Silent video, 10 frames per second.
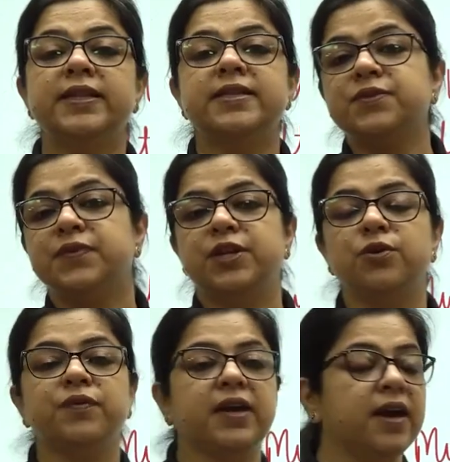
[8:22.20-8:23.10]
in this
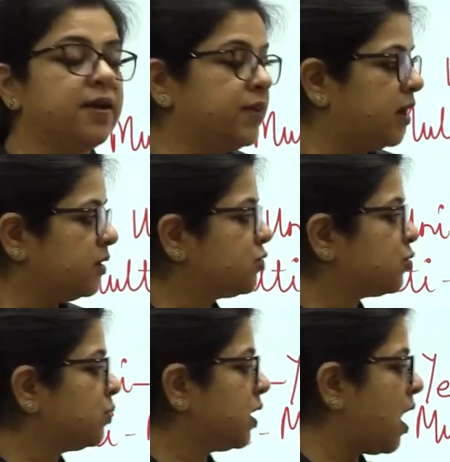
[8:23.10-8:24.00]
video, we have
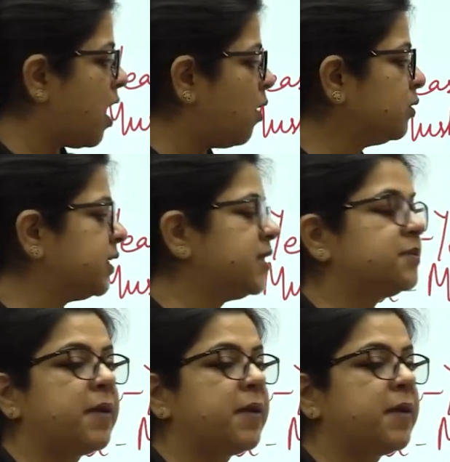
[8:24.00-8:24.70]
understood how these